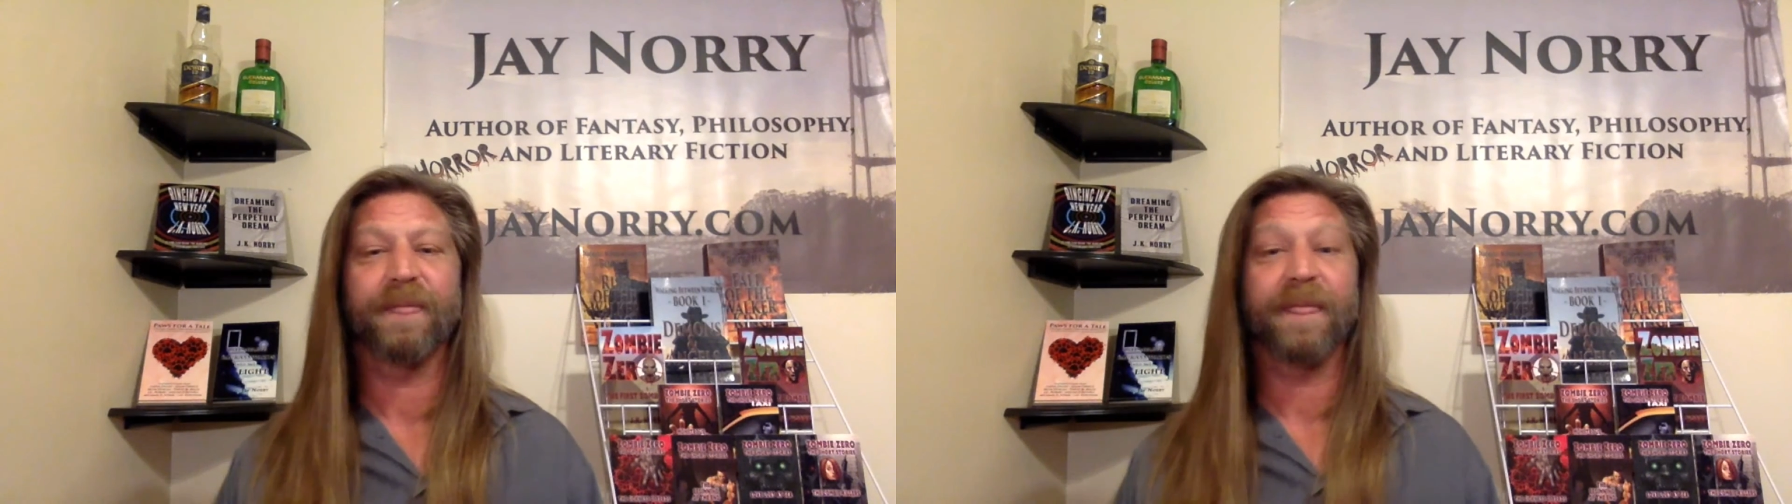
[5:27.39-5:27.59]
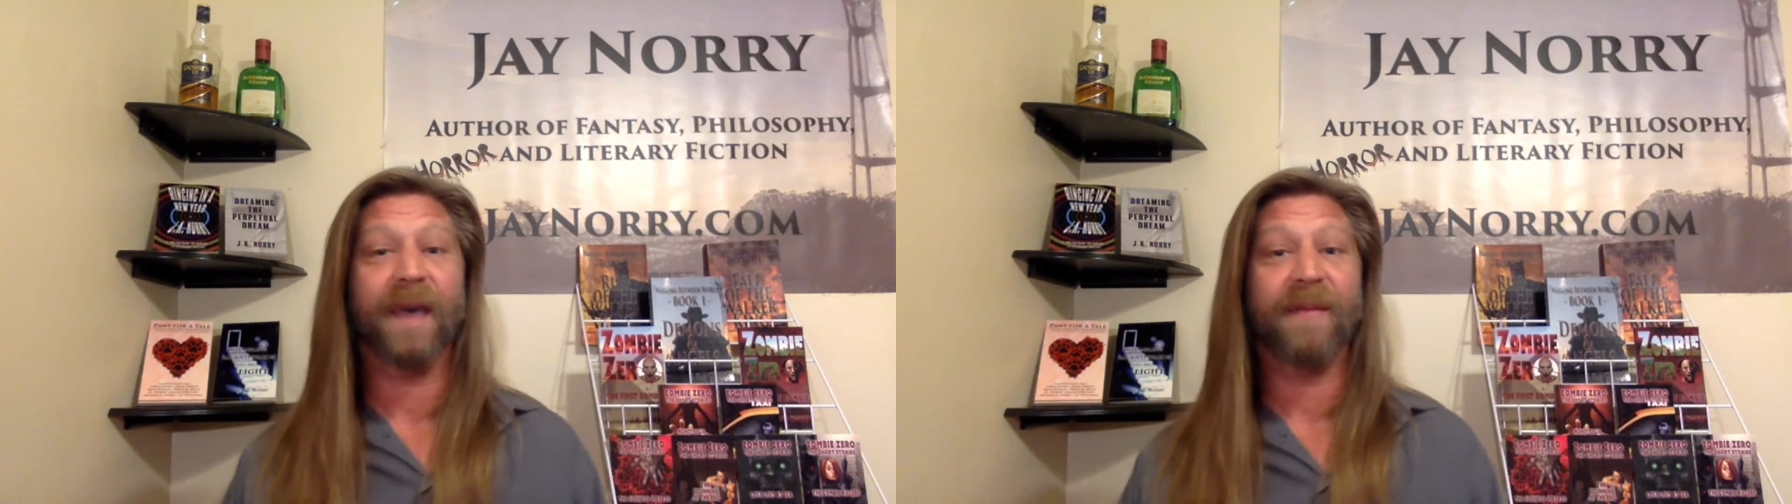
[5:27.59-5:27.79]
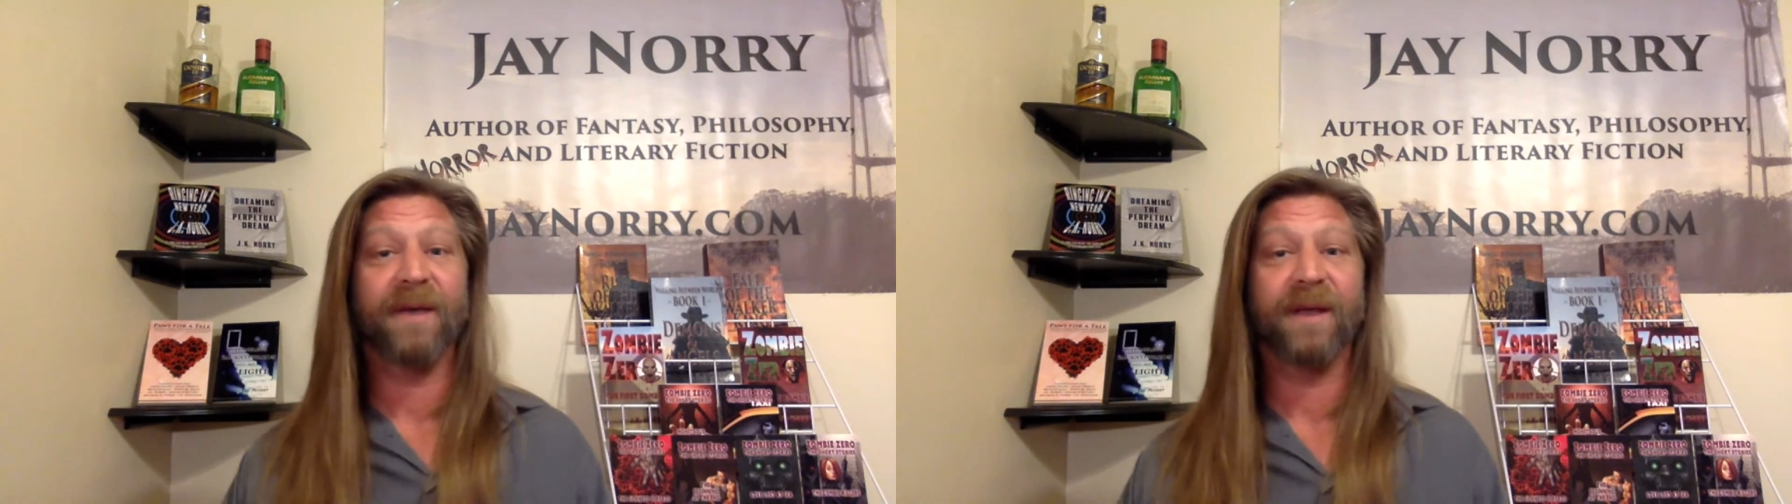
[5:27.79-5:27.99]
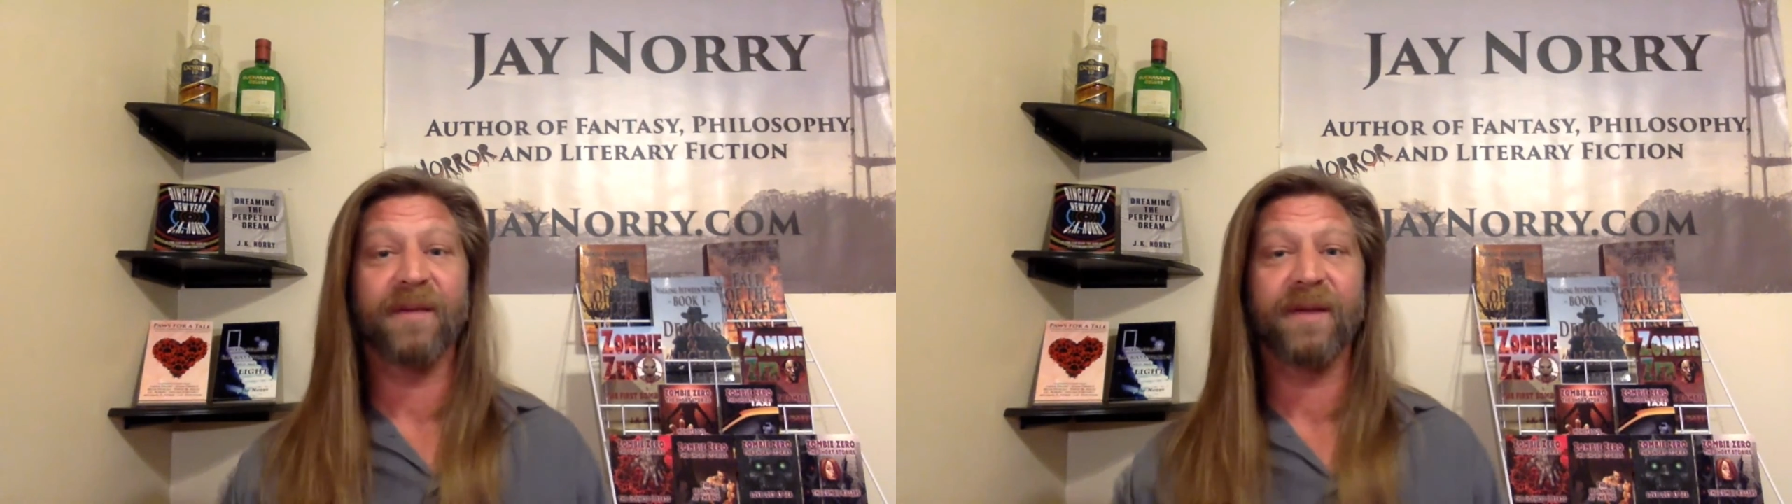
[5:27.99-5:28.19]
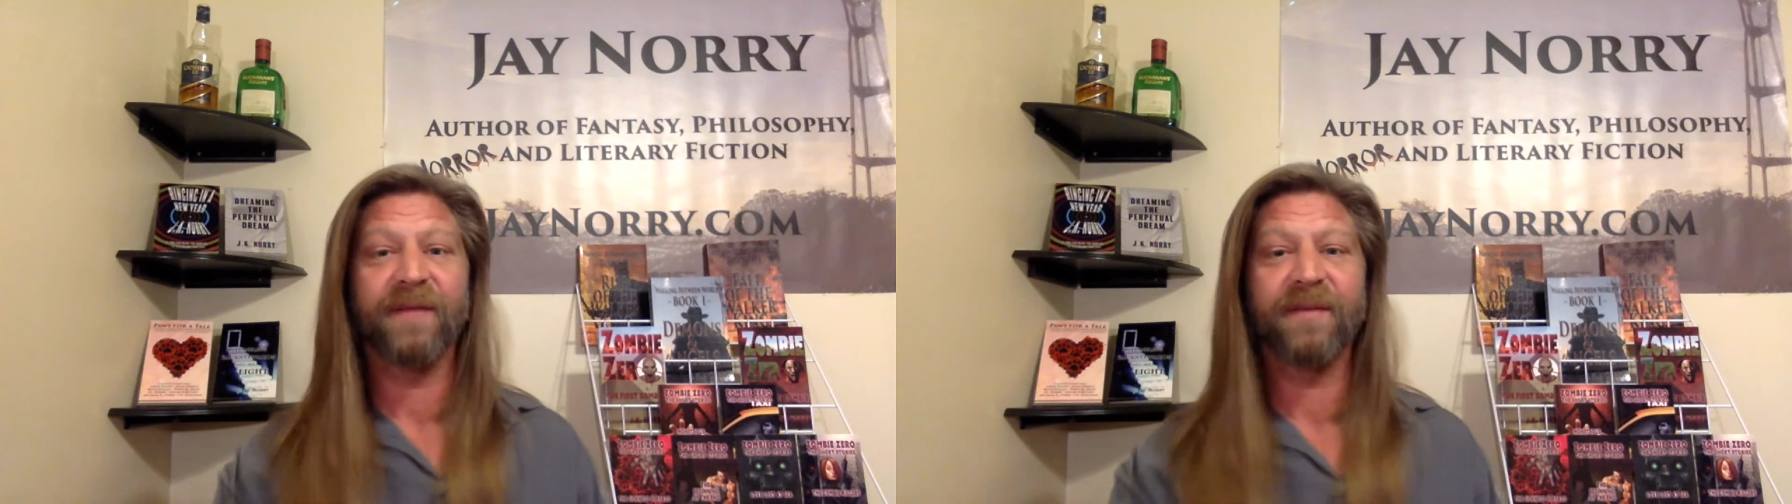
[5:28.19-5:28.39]
Happy
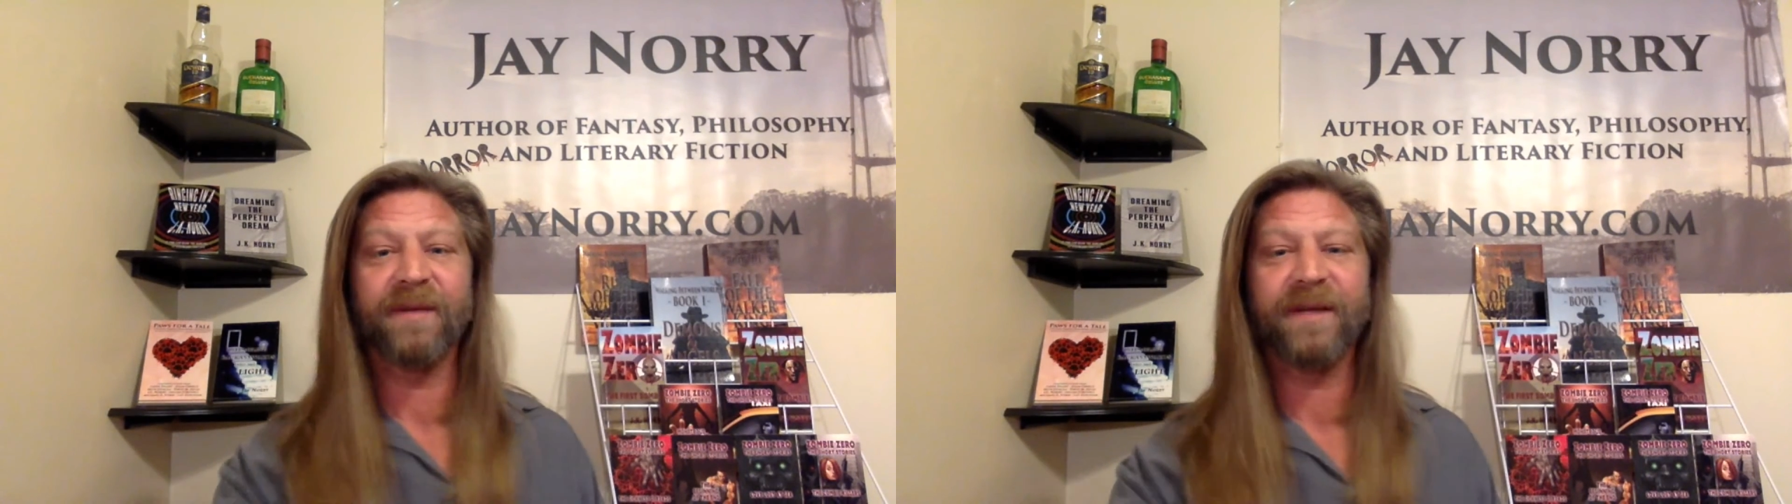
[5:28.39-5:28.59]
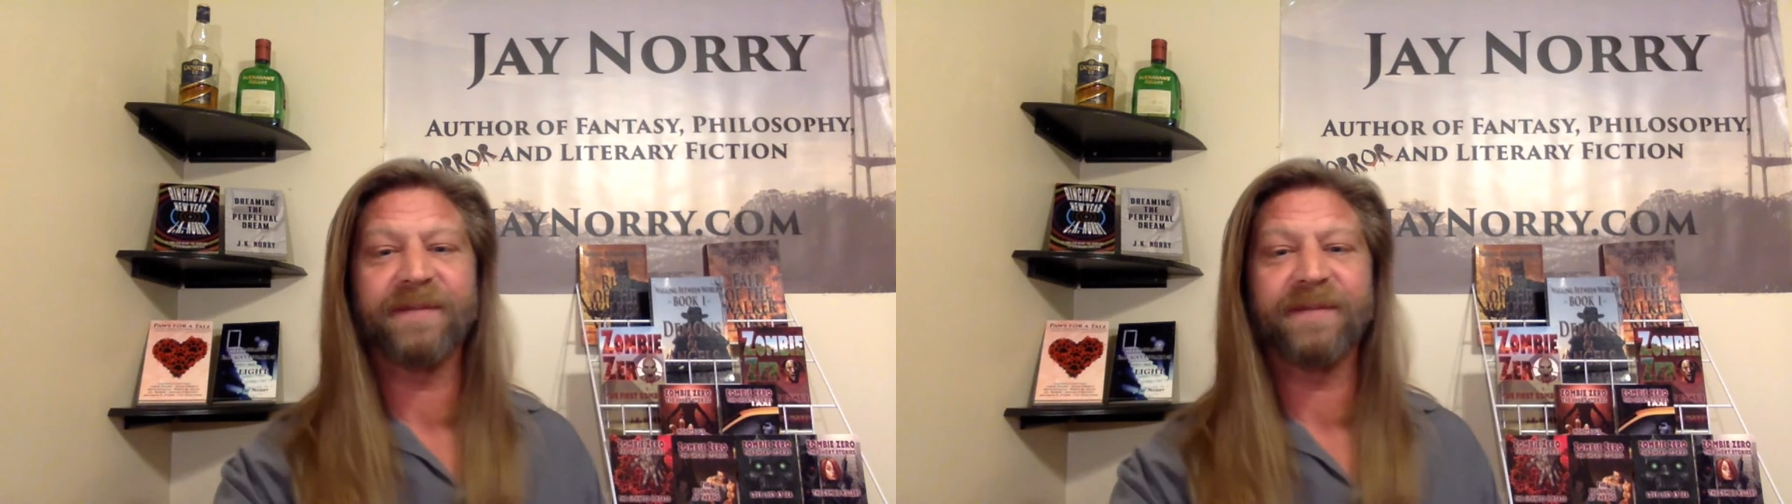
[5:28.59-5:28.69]
Halloween, everybody.